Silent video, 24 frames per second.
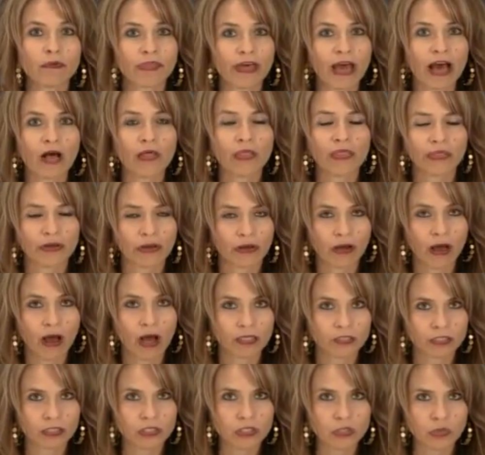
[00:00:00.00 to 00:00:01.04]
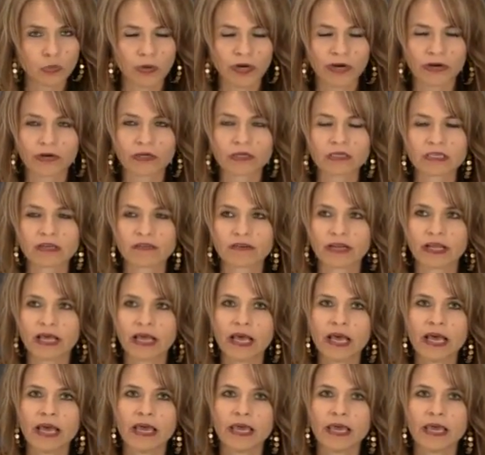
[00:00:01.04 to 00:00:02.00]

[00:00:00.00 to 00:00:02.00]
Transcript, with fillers: without the conscious awareness of it,